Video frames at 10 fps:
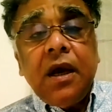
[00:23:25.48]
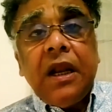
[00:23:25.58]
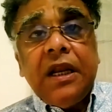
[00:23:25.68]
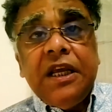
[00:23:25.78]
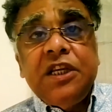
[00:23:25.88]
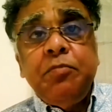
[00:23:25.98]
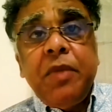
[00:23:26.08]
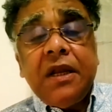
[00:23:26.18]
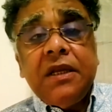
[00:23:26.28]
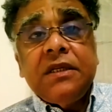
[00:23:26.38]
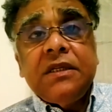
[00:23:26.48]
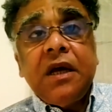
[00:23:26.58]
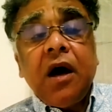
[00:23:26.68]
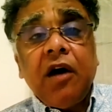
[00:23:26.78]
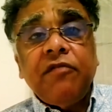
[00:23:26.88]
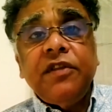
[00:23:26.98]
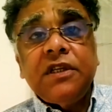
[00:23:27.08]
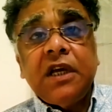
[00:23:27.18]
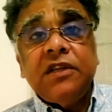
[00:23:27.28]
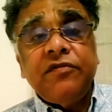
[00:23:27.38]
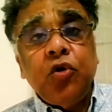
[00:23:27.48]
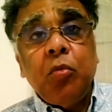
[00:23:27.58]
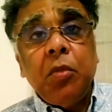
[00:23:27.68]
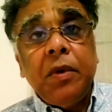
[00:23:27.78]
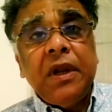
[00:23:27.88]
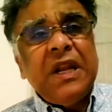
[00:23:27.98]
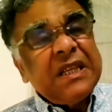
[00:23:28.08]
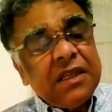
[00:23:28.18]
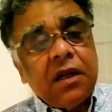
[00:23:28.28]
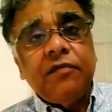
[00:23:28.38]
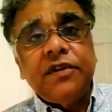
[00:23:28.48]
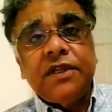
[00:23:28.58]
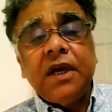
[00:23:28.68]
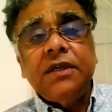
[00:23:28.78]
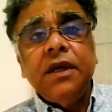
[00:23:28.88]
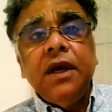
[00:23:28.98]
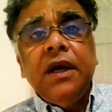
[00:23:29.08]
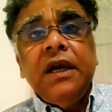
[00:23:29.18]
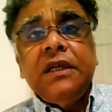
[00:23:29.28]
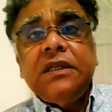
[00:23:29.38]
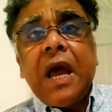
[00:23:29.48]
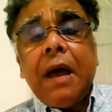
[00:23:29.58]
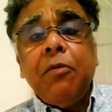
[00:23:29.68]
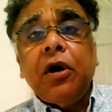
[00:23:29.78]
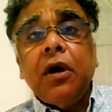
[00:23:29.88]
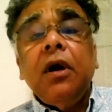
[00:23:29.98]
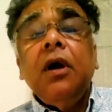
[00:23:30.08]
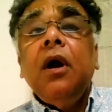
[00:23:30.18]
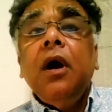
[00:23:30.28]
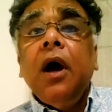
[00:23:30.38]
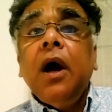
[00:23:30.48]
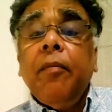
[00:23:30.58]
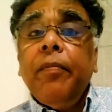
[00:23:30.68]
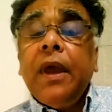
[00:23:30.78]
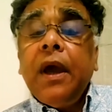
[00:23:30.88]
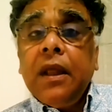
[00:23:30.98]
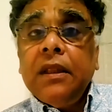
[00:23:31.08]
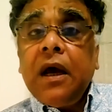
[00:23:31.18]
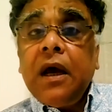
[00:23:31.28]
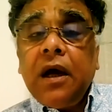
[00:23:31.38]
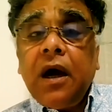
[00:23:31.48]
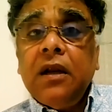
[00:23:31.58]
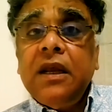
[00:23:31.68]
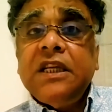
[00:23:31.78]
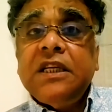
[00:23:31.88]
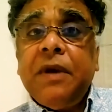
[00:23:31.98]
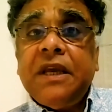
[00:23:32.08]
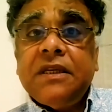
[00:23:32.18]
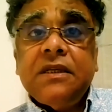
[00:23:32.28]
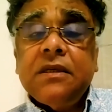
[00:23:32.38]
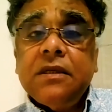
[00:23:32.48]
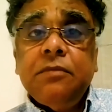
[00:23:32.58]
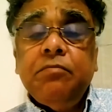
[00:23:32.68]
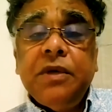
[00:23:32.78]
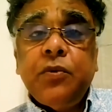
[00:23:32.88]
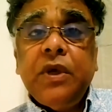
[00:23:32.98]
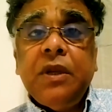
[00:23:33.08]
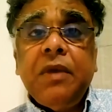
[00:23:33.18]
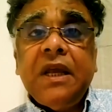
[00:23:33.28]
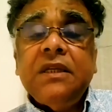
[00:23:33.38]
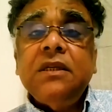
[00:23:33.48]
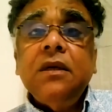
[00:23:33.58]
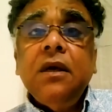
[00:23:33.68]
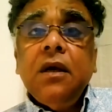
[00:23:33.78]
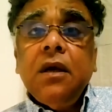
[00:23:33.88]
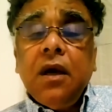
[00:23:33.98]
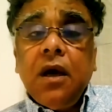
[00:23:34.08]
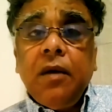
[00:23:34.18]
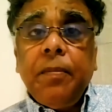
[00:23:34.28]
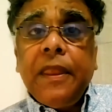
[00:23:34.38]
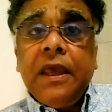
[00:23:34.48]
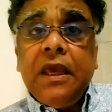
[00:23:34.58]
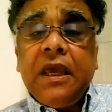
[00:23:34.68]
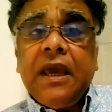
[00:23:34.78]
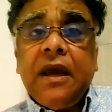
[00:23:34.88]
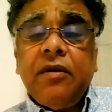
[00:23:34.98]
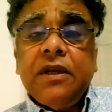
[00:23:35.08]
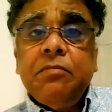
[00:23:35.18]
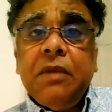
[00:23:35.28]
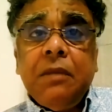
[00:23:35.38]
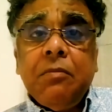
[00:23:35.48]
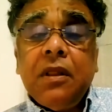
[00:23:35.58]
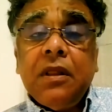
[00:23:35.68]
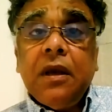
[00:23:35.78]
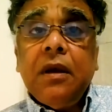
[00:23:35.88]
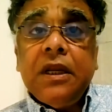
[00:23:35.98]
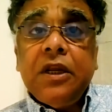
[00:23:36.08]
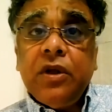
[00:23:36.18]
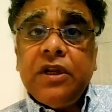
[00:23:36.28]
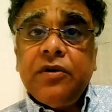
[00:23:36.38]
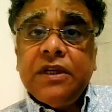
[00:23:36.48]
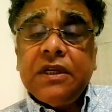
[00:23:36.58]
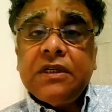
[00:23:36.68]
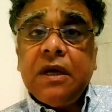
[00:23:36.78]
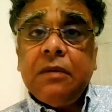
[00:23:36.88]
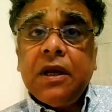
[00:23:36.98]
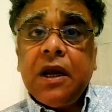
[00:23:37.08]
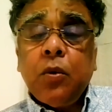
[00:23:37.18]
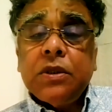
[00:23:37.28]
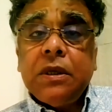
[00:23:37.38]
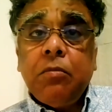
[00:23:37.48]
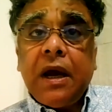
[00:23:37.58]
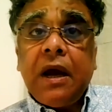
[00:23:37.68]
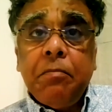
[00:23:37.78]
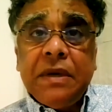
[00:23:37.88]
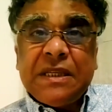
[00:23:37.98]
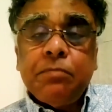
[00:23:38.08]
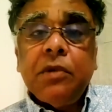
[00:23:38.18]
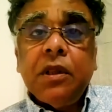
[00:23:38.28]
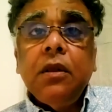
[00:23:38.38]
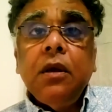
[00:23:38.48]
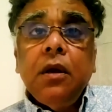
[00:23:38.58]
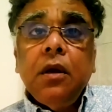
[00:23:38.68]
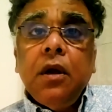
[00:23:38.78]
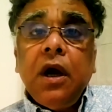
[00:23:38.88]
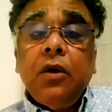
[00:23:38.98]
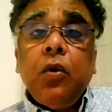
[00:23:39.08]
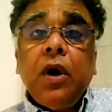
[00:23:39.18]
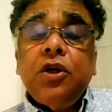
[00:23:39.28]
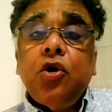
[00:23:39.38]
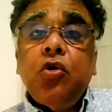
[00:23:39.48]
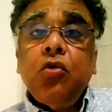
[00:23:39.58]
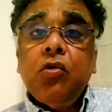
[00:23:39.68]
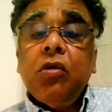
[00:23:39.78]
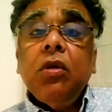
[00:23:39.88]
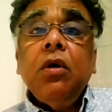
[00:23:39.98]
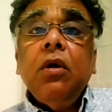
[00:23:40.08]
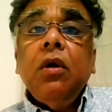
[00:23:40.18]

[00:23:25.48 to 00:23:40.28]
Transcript: And each bed is half the size of a normal bed, less than half the size. It's a hammock. And hardly any space between beds. The care is minimal. During Teresa's time, the care was abysmal and quite cruel.